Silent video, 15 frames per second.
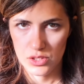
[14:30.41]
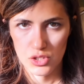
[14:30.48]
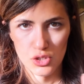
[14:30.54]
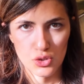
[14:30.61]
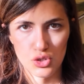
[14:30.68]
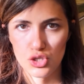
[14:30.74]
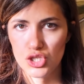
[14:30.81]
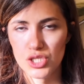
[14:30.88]
So
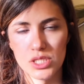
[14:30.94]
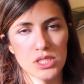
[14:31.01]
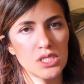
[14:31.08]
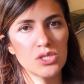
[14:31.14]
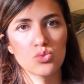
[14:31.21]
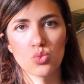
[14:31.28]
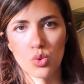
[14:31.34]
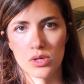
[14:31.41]
you just
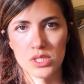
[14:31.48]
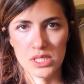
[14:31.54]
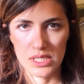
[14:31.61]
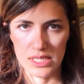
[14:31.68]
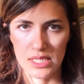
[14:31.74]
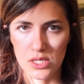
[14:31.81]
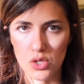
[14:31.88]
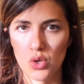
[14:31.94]
need one
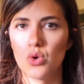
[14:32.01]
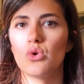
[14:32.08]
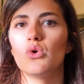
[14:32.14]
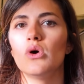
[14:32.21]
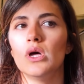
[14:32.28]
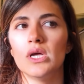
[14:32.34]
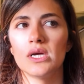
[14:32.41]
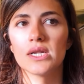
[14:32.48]

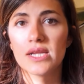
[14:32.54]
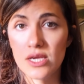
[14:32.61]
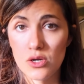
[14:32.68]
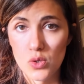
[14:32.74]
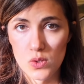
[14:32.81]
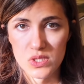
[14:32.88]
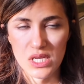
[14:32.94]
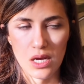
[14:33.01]
single
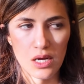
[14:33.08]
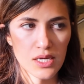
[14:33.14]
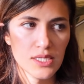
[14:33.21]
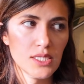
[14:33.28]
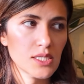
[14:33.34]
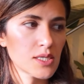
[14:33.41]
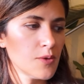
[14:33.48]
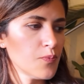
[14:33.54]
needle
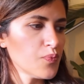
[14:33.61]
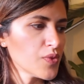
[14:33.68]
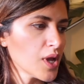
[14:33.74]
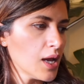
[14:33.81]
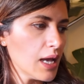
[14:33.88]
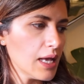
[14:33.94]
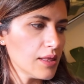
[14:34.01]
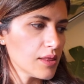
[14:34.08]
size.
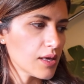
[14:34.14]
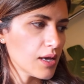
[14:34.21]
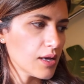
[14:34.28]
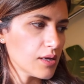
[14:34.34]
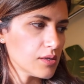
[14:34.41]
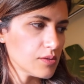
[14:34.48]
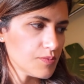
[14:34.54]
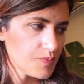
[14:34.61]
And
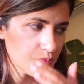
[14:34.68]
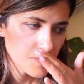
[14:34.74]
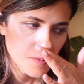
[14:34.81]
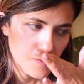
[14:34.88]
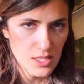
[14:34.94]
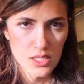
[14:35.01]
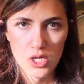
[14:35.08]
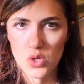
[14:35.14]
then
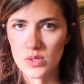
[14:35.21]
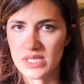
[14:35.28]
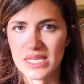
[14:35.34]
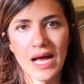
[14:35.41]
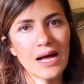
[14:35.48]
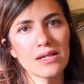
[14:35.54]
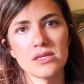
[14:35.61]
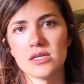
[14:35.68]
there's no
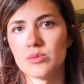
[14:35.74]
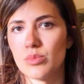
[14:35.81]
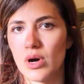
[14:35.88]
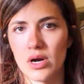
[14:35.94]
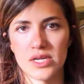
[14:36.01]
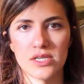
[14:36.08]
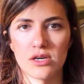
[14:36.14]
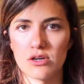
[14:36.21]
Italian
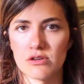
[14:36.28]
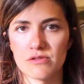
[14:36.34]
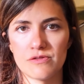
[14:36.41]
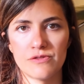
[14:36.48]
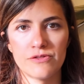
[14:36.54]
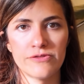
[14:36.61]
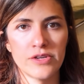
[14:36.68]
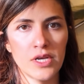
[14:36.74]
bind
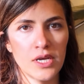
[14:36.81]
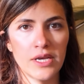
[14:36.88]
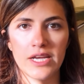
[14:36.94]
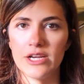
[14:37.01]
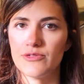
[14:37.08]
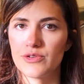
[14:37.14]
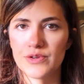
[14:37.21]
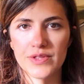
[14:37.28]
off.
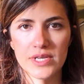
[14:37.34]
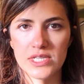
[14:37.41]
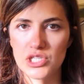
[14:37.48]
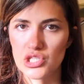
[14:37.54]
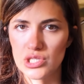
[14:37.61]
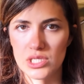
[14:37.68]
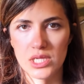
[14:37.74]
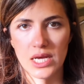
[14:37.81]

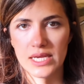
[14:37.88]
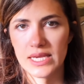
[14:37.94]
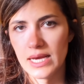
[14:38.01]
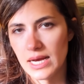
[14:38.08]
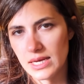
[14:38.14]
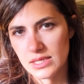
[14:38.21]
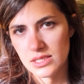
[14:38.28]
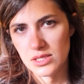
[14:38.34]
Everything's just like
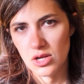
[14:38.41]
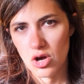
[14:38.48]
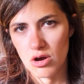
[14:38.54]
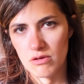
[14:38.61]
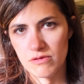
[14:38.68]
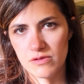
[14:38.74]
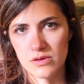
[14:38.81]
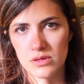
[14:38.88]
cast
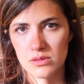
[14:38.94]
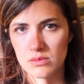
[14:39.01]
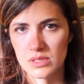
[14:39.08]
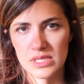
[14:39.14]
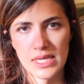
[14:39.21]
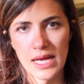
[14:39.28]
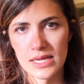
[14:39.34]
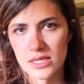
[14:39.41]
off,
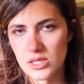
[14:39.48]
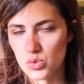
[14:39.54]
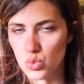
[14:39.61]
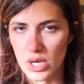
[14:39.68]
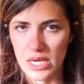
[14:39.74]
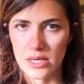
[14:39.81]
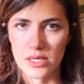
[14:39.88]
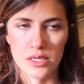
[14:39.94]
standard
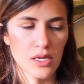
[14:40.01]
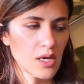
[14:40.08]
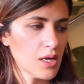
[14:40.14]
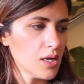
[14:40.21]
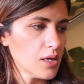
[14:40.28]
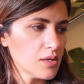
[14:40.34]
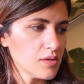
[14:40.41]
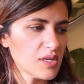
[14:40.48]
way.
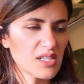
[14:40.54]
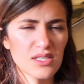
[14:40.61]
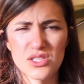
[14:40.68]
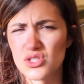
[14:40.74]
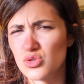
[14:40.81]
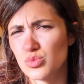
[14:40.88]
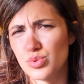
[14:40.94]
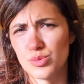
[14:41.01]
It's
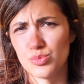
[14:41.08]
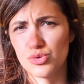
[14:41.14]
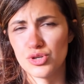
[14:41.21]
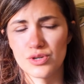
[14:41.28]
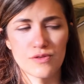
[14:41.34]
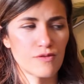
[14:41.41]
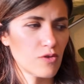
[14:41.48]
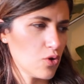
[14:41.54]
super
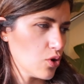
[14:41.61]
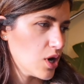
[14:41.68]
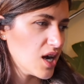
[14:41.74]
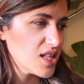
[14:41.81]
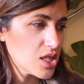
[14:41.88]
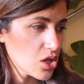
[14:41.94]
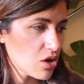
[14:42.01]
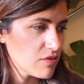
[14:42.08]
beautiful. I
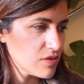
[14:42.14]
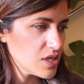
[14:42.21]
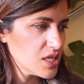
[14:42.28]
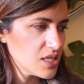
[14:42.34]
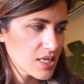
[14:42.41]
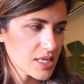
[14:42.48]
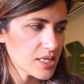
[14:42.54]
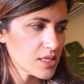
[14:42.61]
love
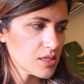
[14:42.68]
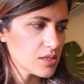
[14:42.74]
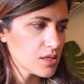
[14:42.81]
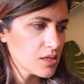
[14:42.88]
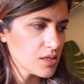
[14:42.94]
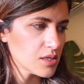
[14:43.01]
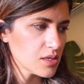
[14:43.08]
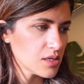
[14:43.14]
it, and
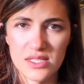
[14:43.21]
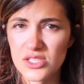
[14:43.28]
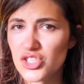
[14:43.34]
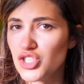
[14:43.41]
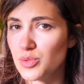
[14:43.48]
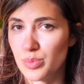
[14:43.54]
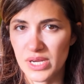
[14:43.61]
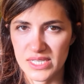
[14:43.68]
it's
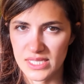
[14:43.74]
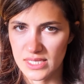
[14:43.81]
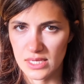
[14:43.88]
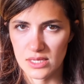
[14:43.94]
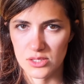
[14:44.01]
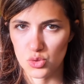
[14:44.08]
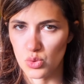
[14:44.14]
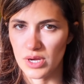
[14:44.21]
such a
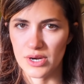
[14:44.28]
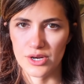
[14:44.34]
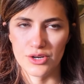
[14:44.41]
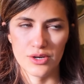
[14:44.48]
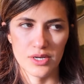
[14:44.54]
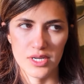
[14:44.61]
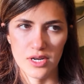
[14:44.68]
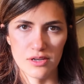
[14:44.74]
basic
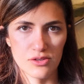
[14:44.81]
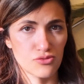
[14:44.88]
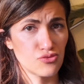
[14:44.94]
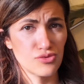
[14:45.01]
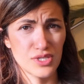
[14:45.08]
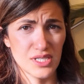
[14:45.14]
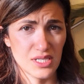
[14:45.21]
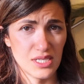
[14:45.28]
sweater, and I'm
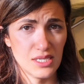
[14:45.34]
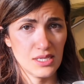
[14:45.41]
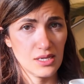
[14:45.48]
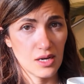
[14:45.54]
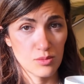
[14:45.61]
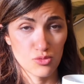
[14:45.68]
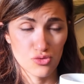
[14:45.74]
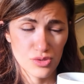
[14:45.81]

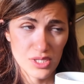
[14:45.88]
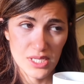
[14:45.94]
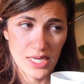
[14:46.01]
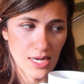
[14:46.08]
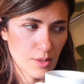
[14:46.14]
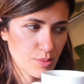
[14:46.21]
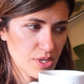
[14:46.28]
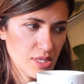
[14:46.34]
really
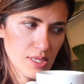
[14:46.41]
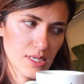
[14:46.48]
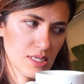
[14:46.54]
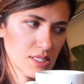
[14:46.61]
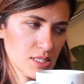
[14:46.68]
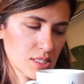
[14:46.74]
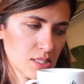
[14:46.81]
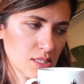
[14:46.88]
happy that
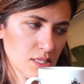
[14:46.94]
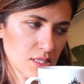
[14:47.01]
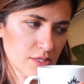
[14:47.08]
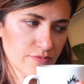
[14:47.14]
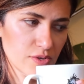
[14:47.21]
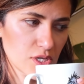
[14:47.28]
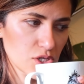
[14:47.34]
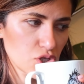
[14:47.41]
it's
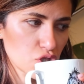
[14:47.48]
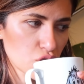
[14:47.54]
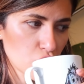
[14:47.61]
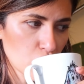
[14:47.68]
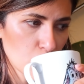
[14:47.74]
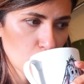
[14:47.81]
finished.